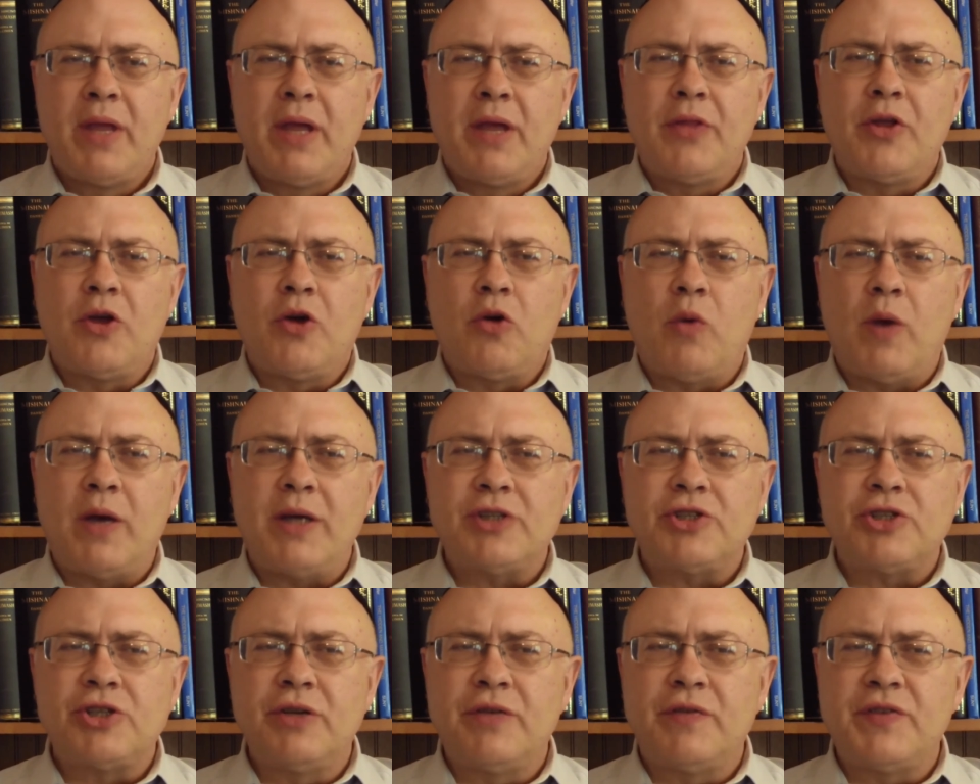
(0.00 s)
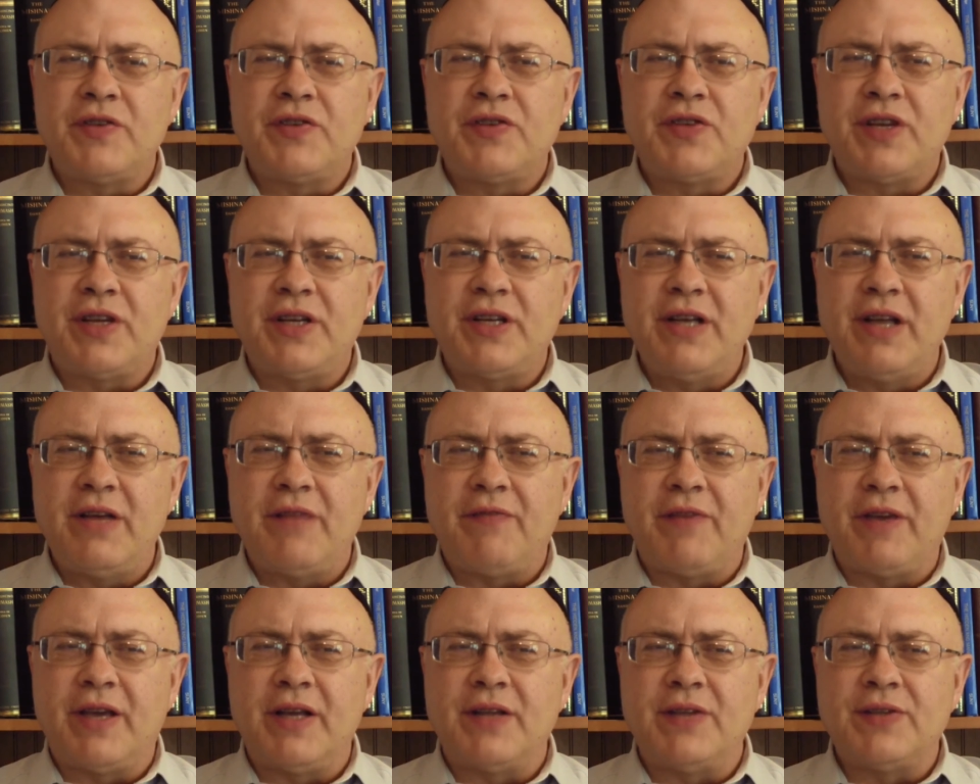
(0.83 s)
the question of the
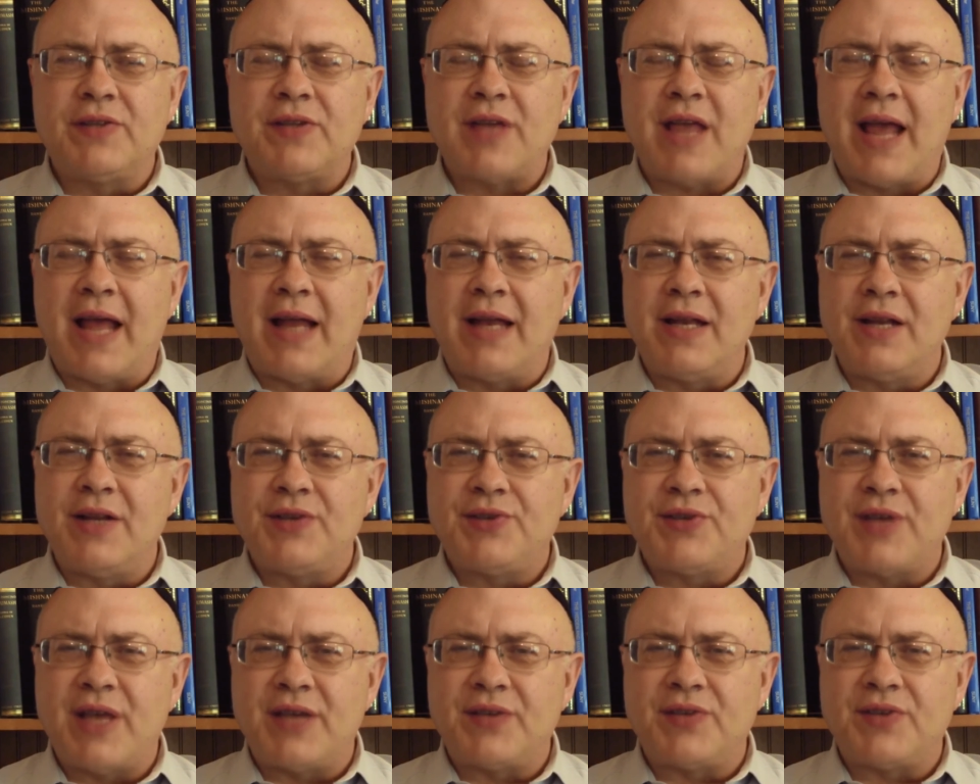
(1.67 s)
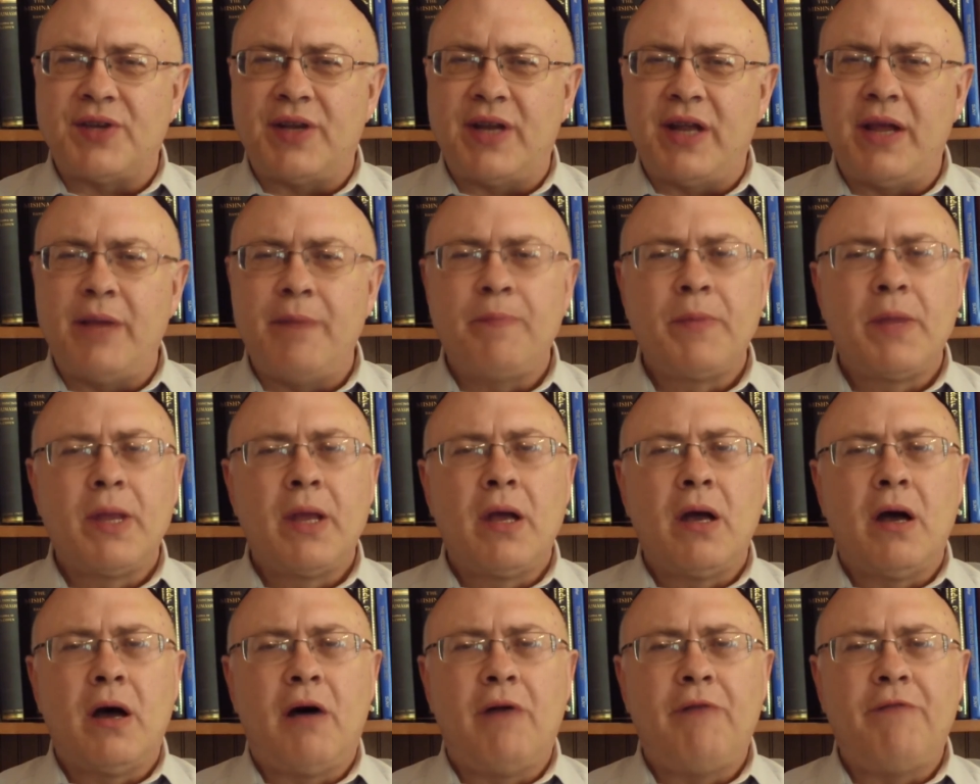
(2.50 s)
significance and necessity
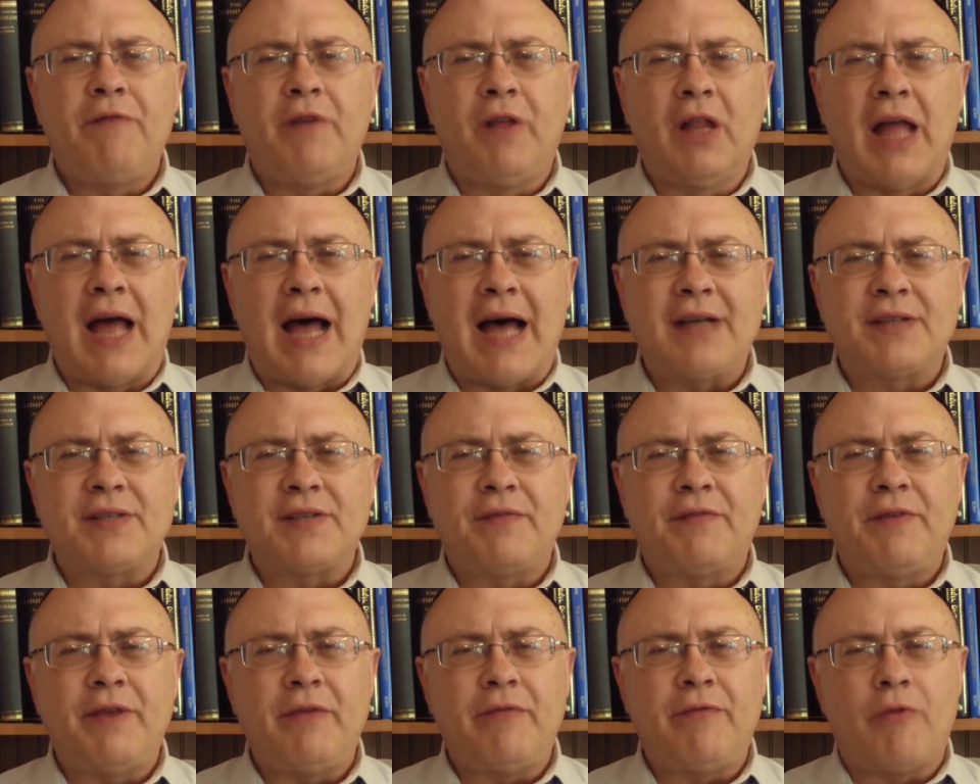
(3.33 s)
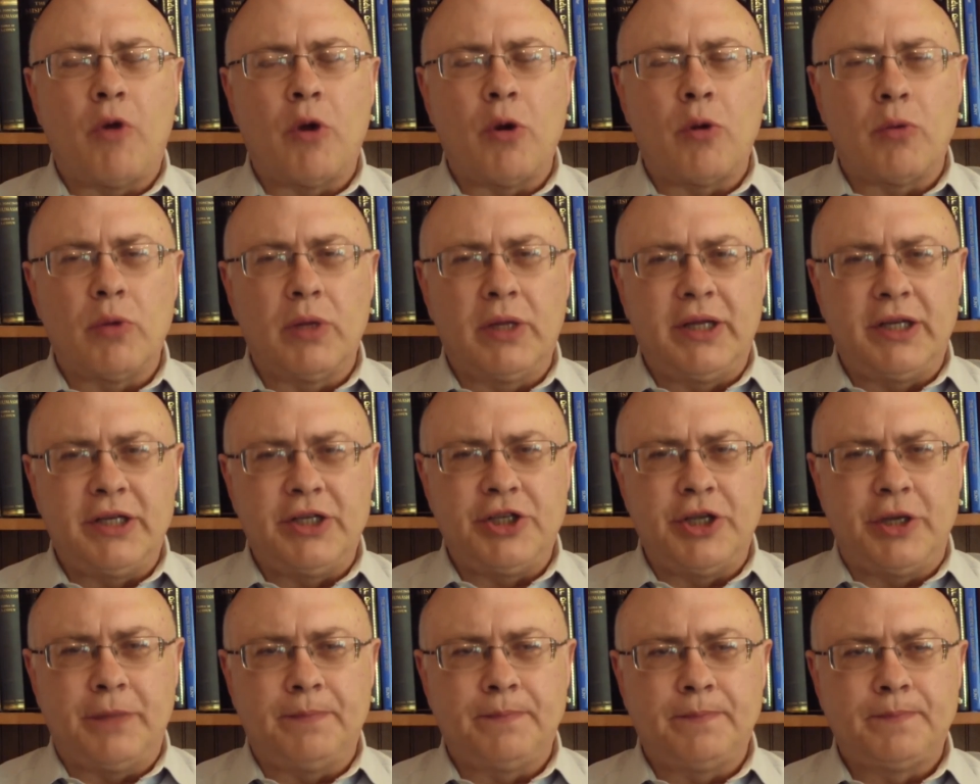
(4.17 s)
of philosophy for
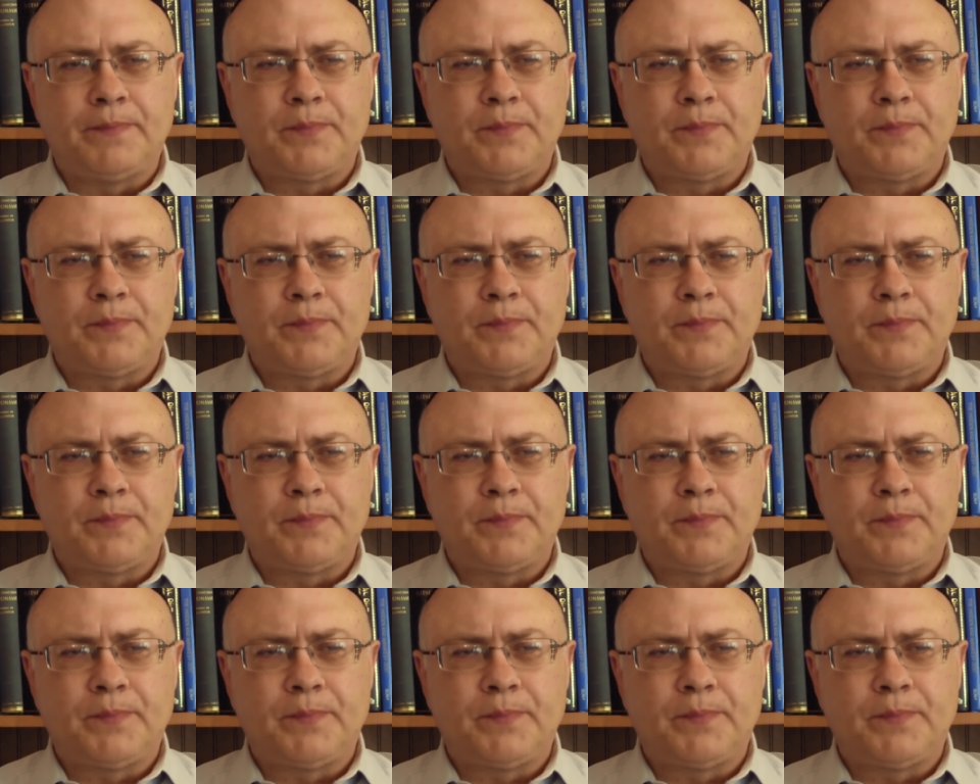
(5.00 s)
religion.